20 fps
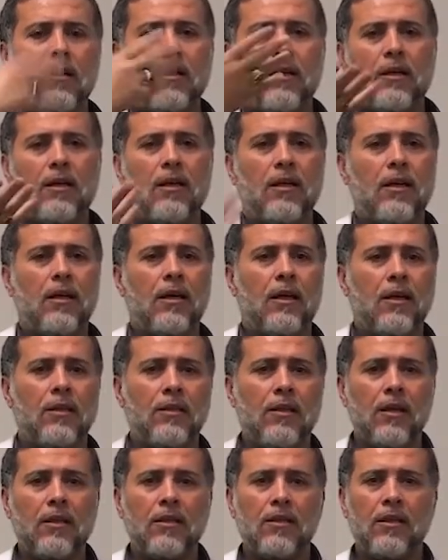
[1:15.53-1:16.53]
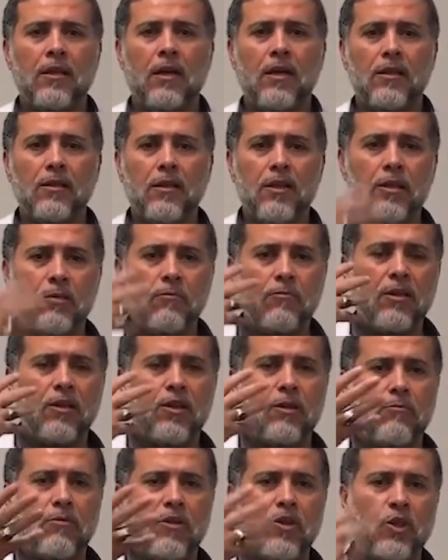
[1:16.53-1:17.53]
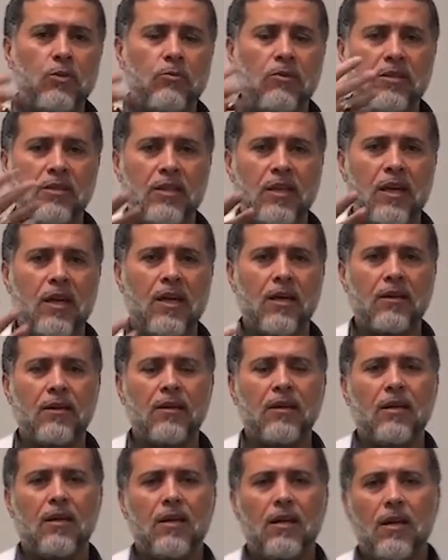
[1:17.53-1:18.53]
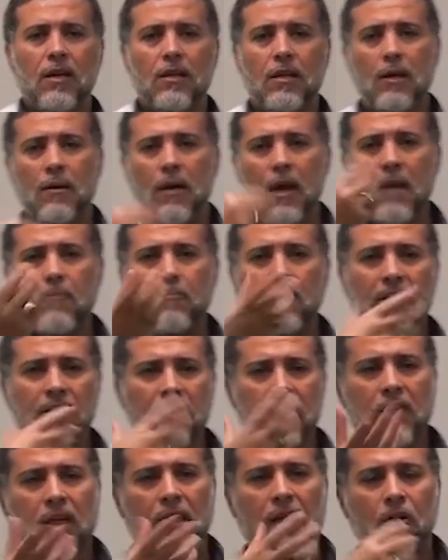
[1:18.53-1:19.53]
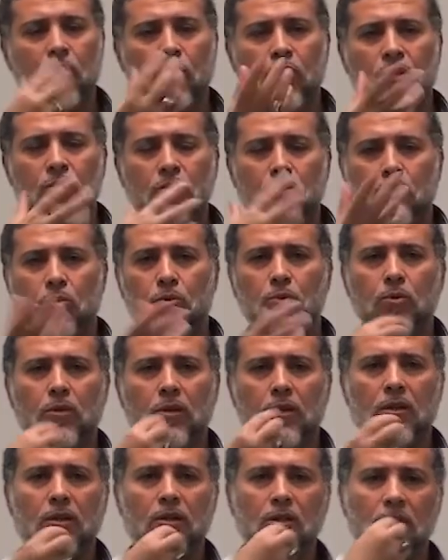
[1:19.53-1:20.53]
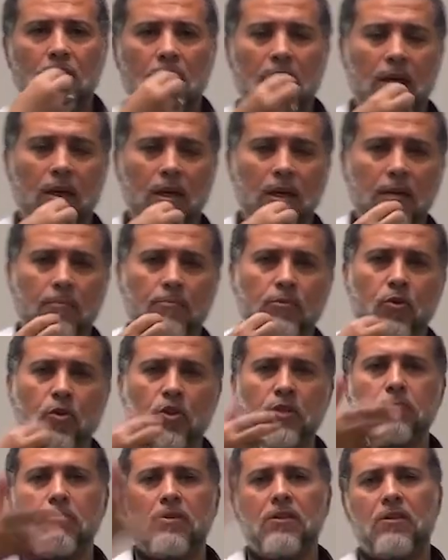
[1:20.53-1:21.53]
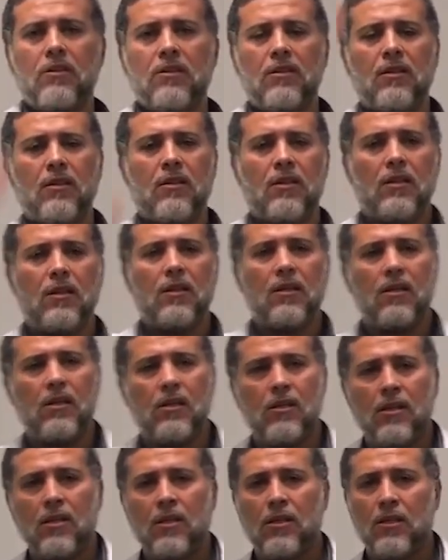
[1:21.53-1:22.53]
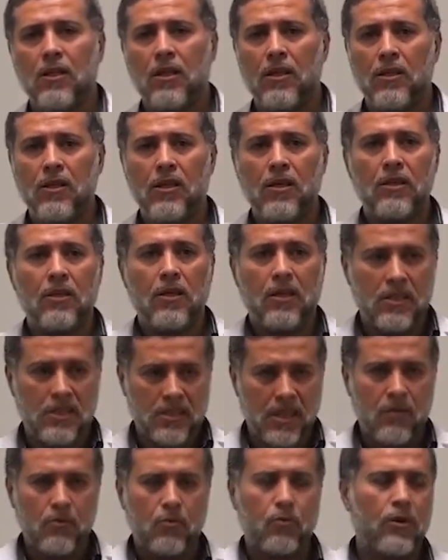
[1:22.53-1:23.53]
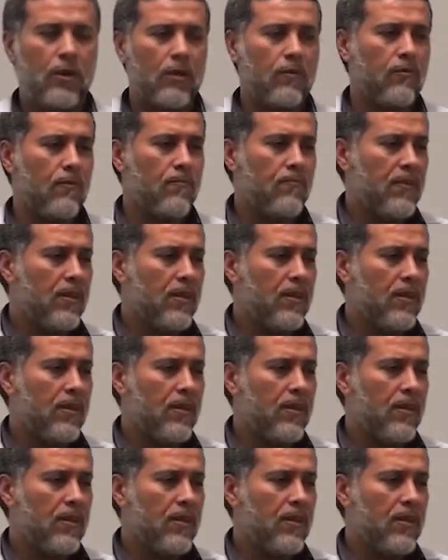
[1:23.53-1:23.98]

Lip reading: and then the medium is the air. The air particles are going to transmit the sound wave.